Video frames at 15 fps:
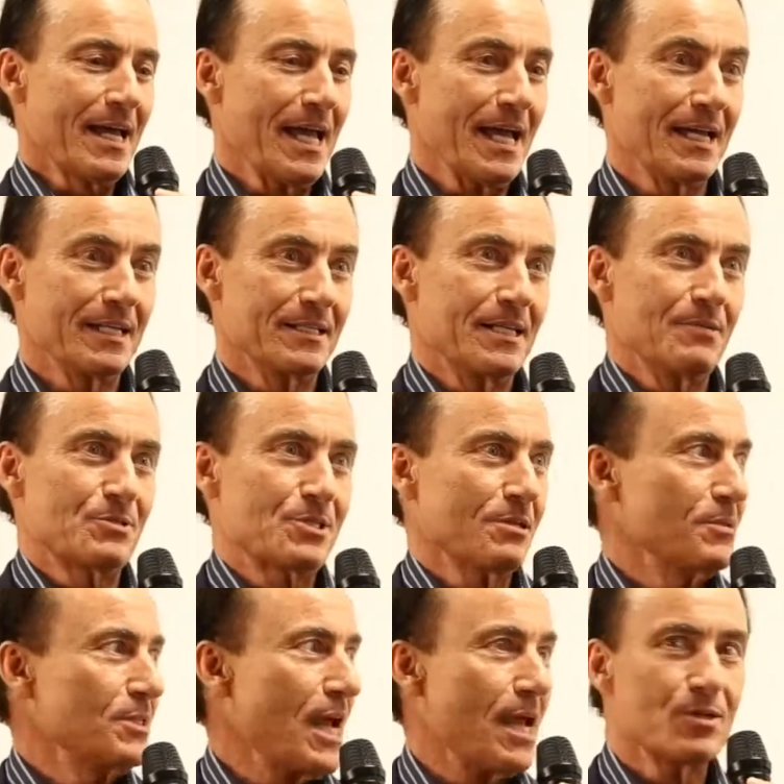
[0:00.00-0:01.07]
and he was
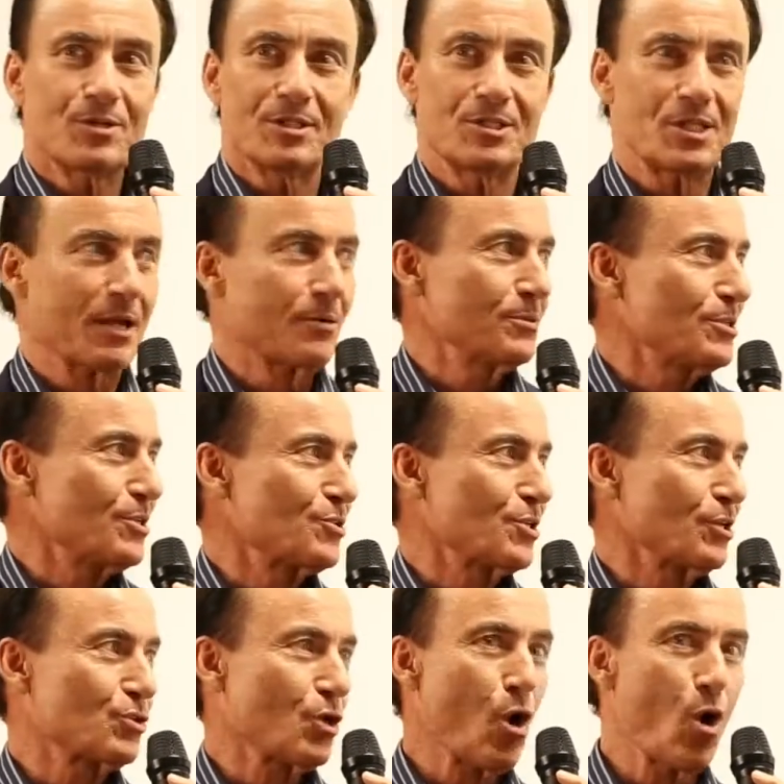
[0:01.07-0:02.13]
telling me, yeah, you could take one of these
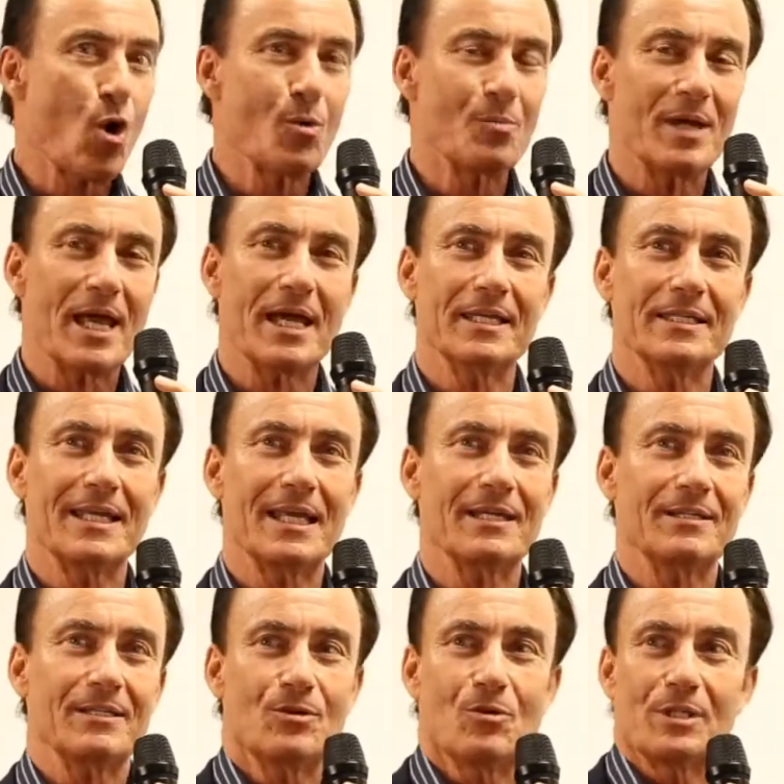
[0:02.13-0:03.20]
things home, and
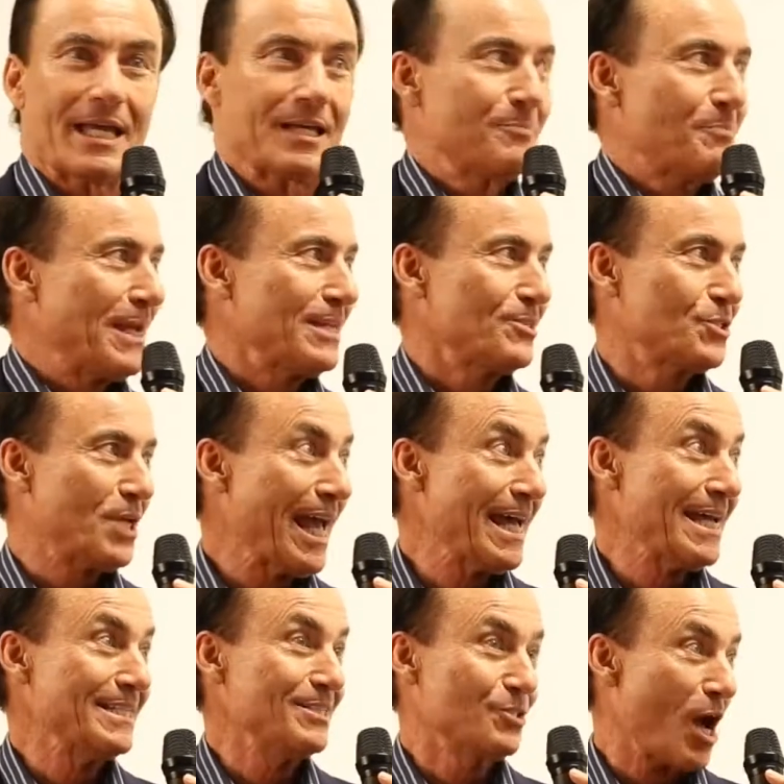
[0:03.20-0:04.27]
they you only had to pay
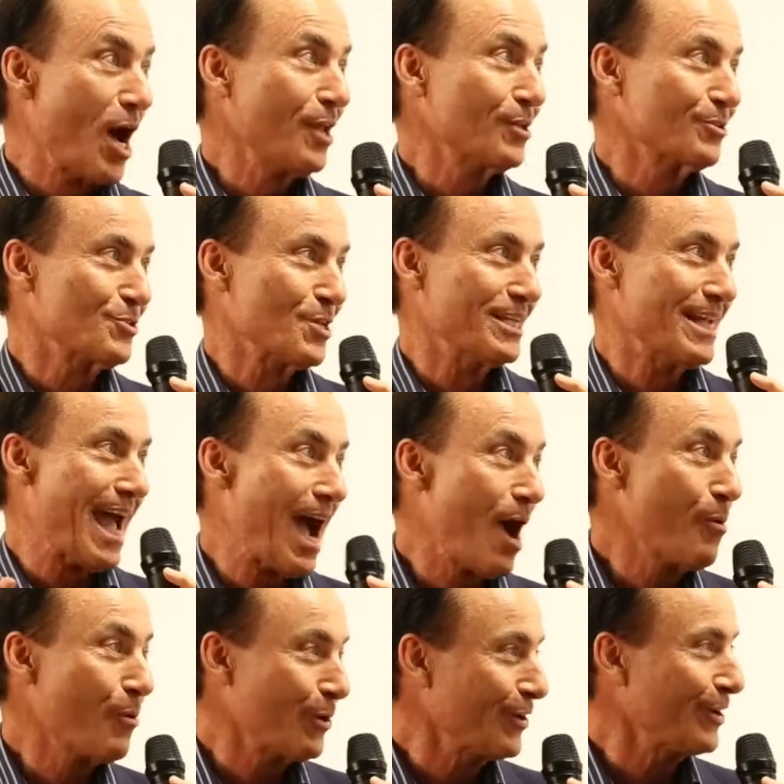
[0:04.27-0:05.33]
ten dollars an
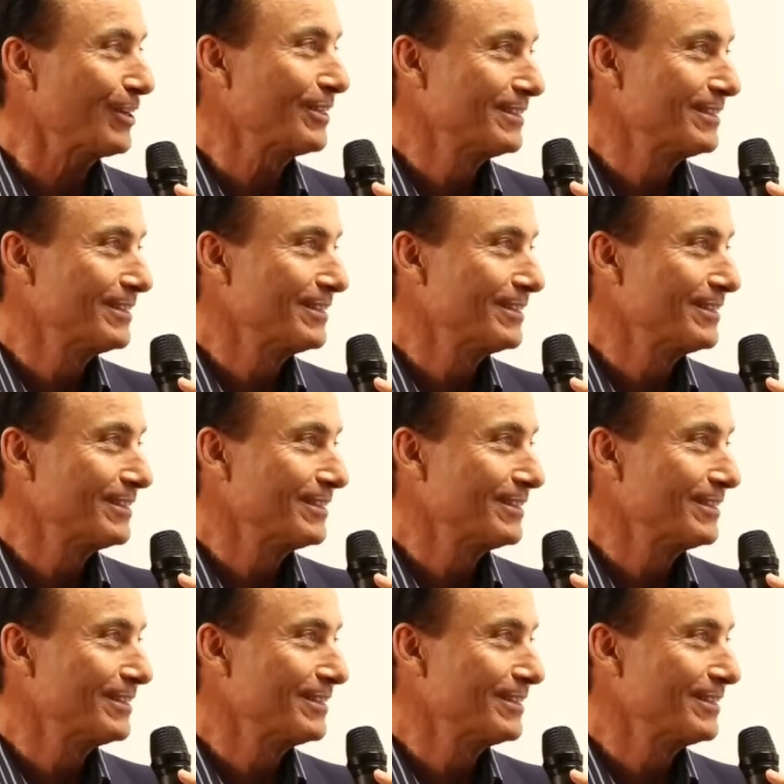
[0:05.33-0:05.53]
hour.